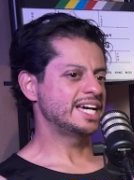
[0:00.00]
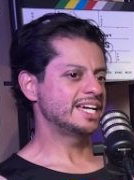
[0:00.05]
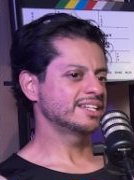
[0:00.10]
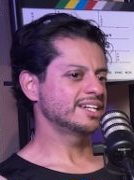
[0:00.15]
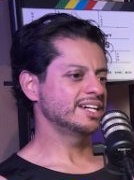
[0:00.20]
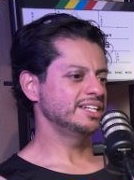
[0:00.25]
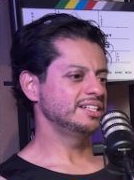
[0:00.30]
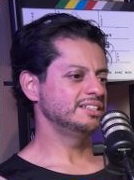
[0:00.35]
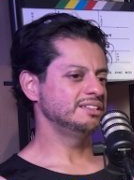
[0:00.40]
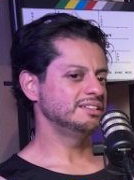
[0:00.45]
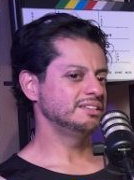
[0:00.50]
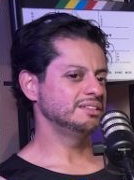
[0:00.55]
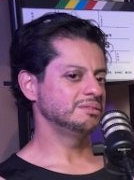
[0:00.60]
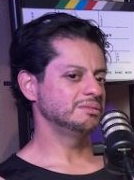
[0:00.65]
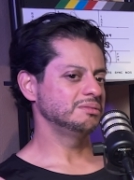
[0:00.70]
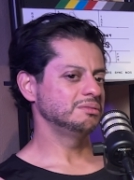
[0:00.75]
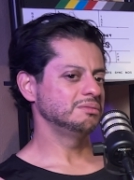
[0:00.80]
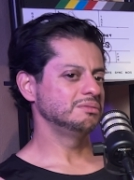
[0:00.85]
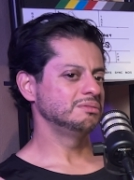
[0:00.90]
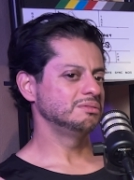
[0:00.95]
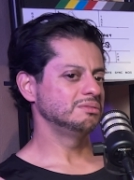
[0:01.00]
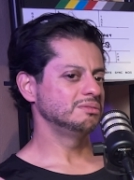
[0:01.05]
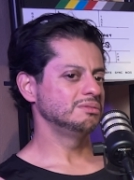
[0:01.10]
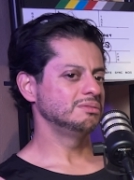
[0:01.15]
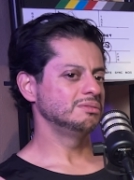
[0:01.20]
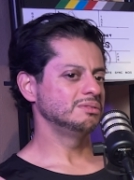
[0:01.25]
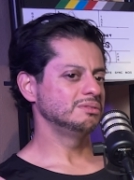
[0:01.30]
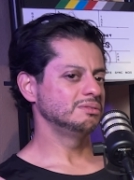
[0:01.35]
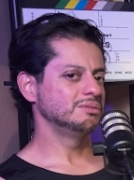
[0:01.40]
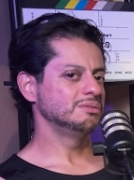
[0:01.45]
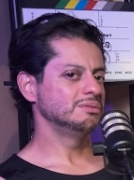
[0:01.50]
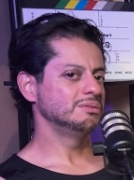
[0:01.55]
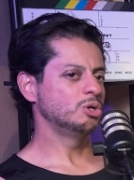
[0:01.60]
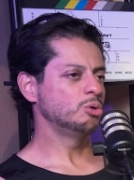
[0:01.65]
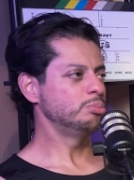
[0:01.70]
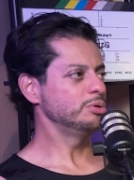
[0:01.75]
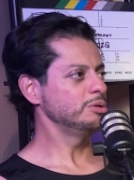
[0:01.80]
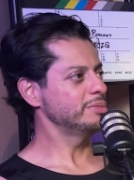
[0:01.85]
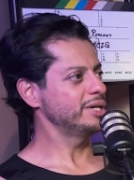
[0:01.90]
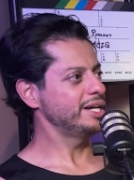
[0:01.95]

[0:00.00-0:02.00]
kind of opened